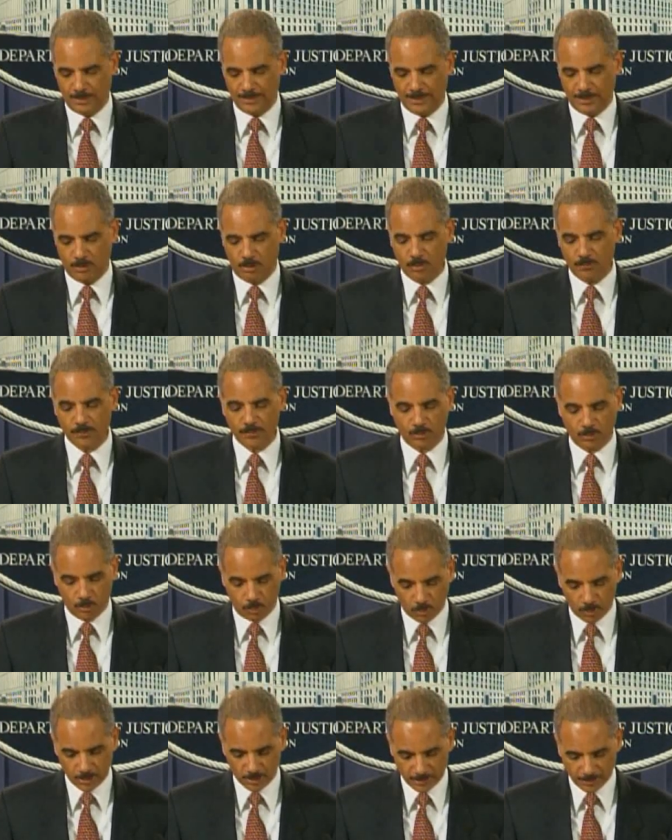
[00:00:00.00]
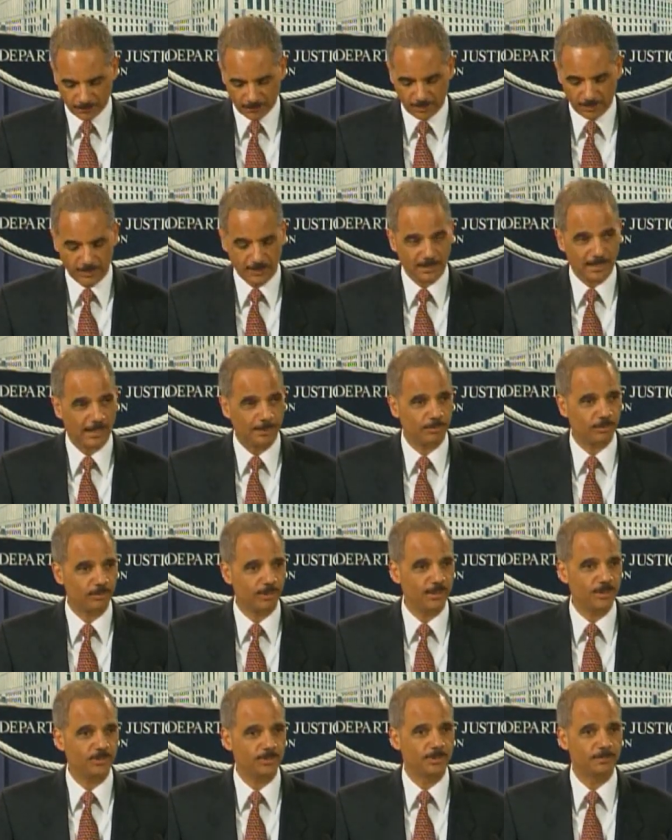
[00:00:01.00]
Now, over the course of the
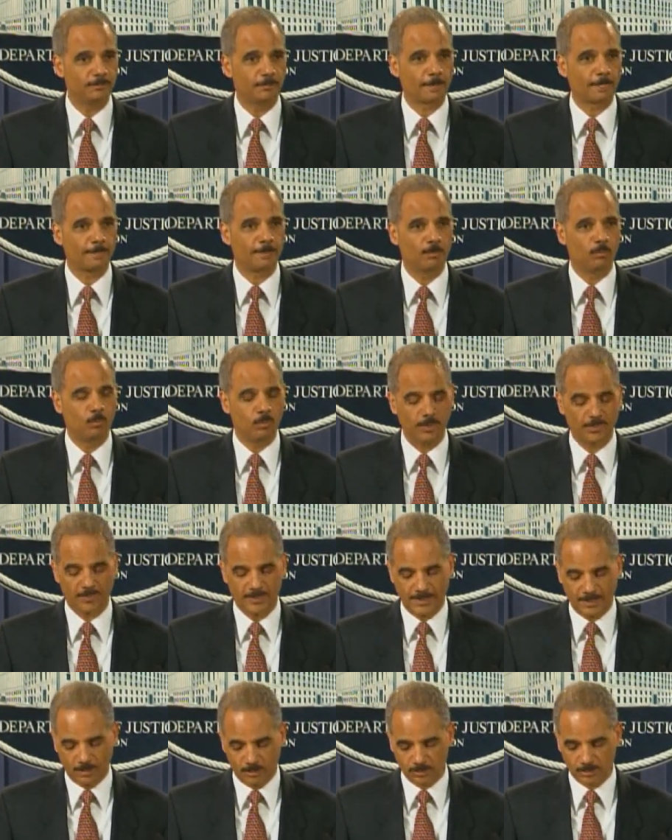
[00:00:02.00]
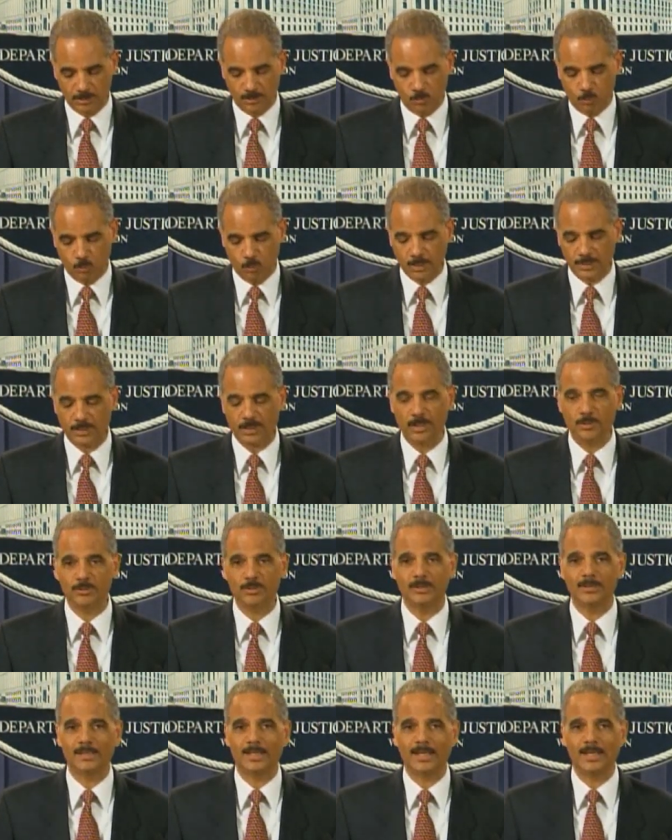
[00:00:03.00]
operation, one thousand one
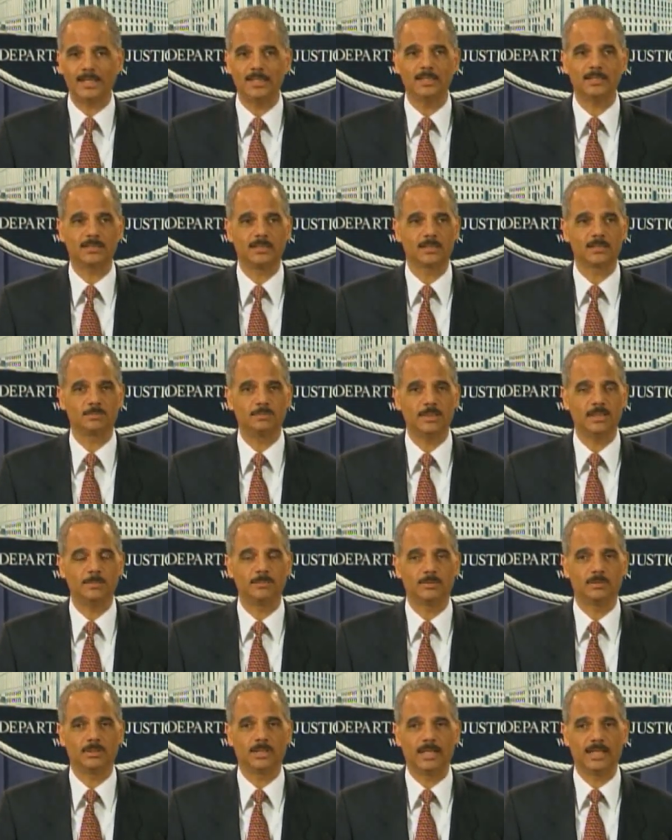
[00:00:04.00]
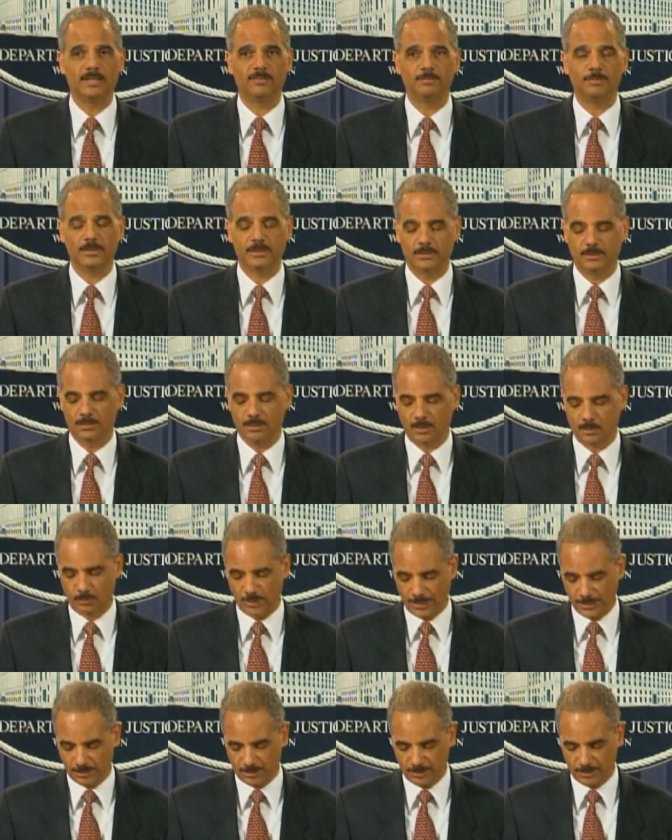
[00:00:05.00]
hundred eighty-six people have been
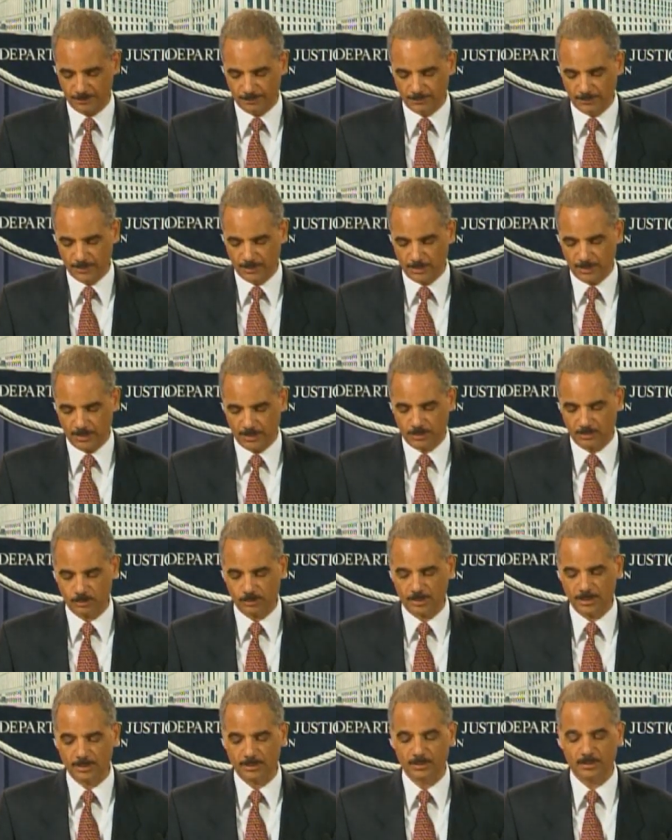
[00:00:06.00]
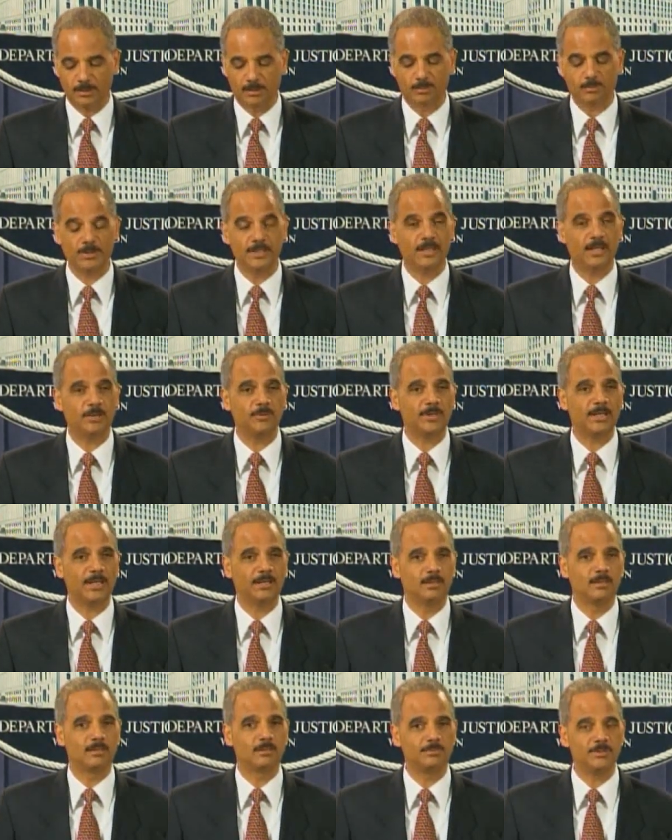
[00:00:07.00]
arrested, including the three hundred
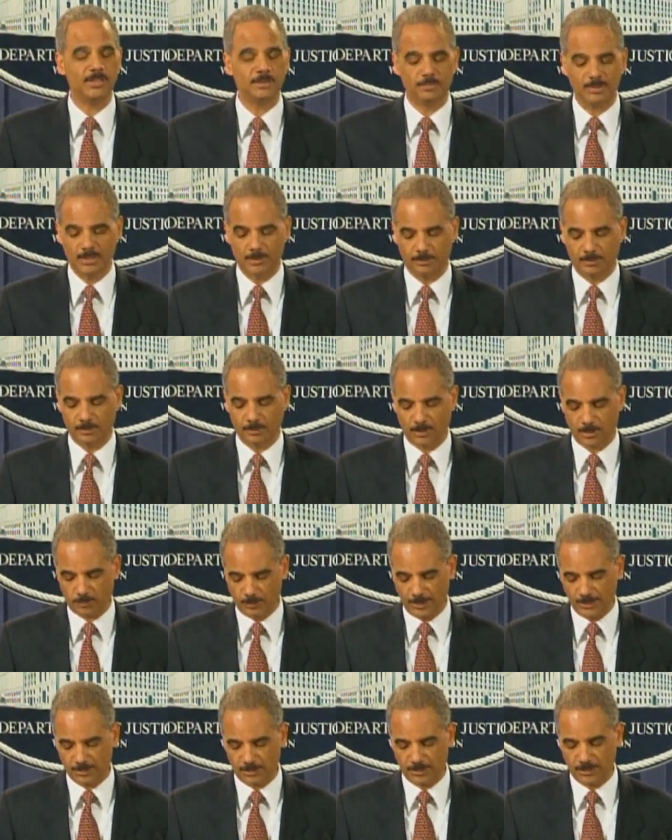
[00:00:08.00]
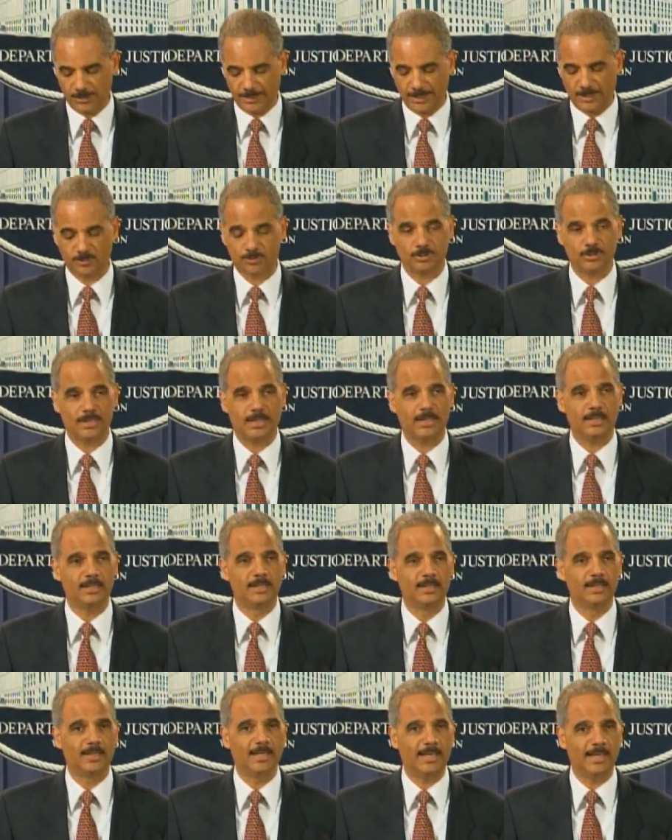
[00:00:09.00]
three people arrested
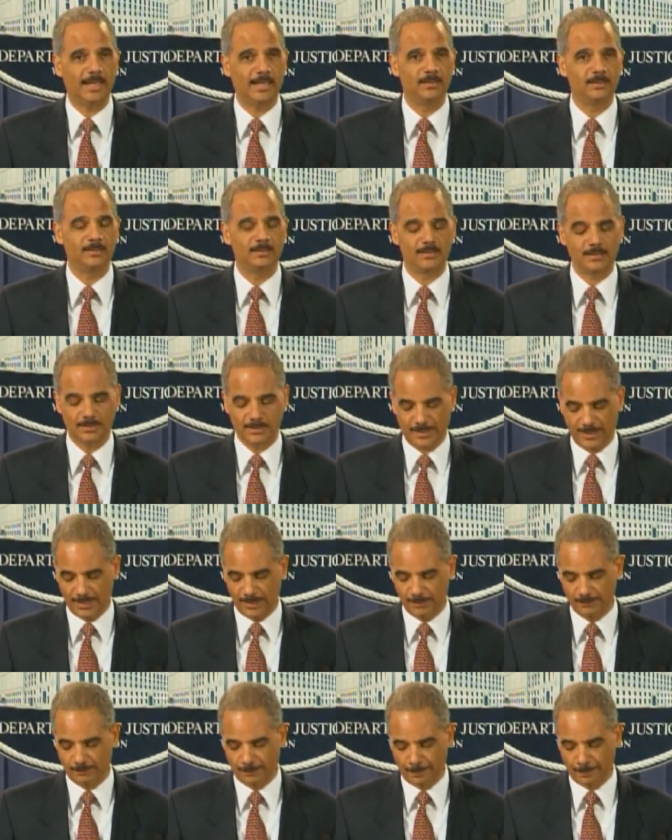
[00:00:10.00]
yesterday and today.